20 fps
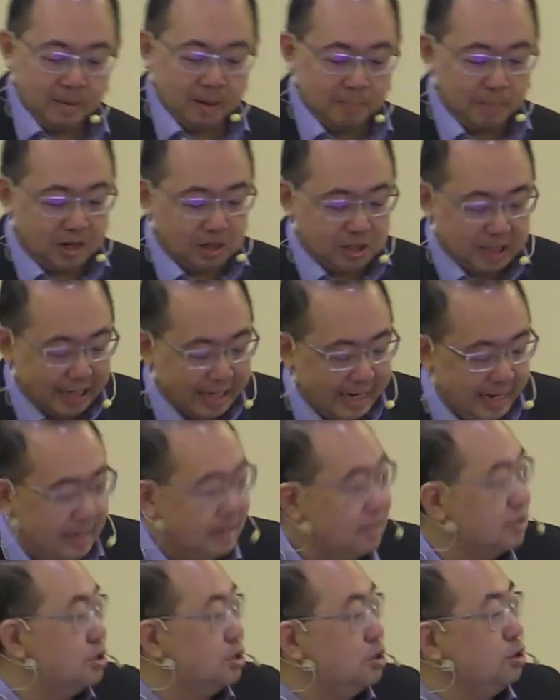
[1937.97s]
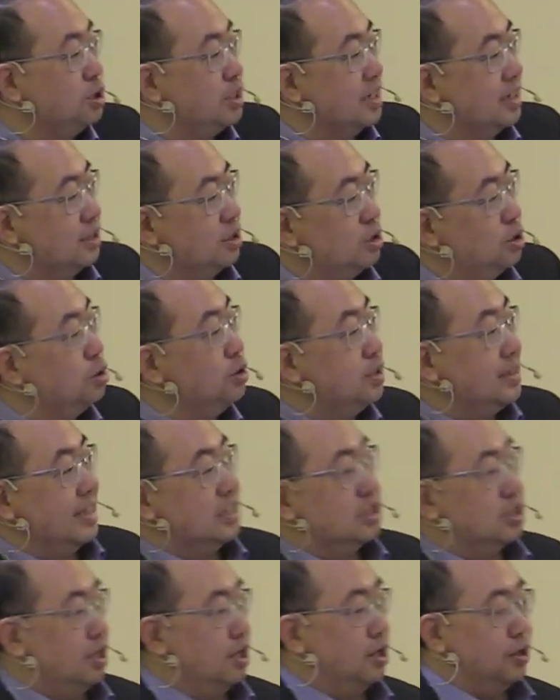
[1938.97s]
Because later in 2
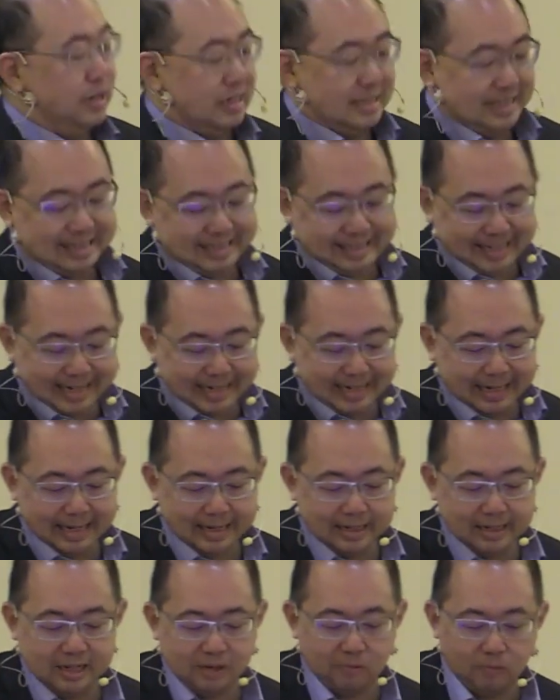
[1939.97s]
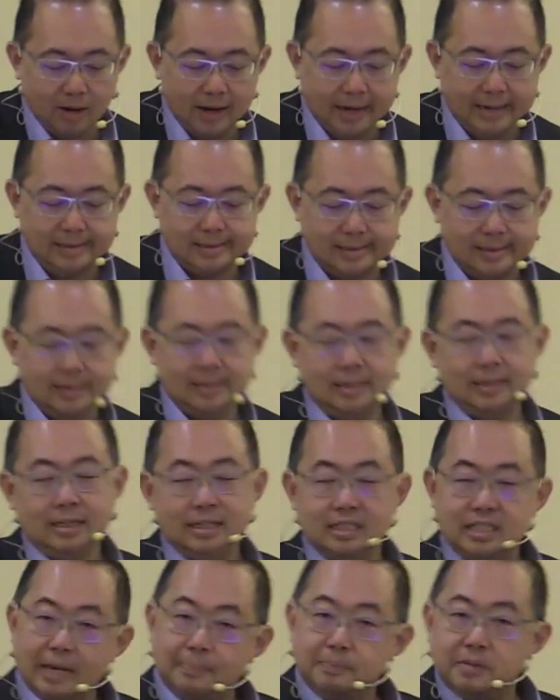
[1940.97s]
Thessalonians, the second letter he writes,
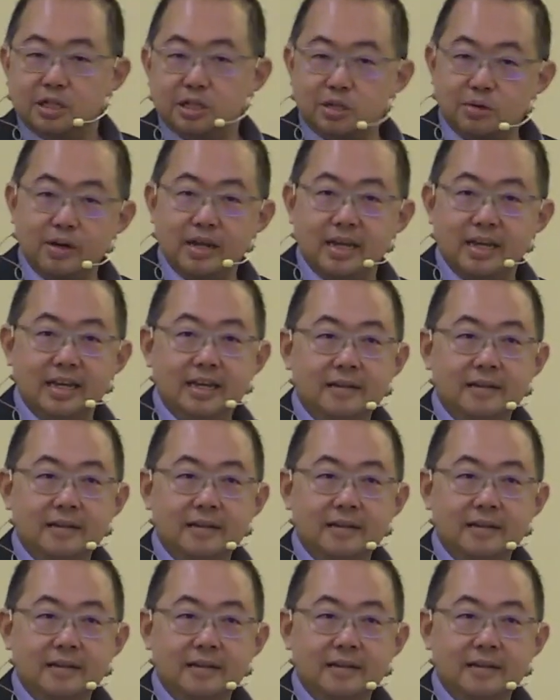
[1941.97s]
chapter 3,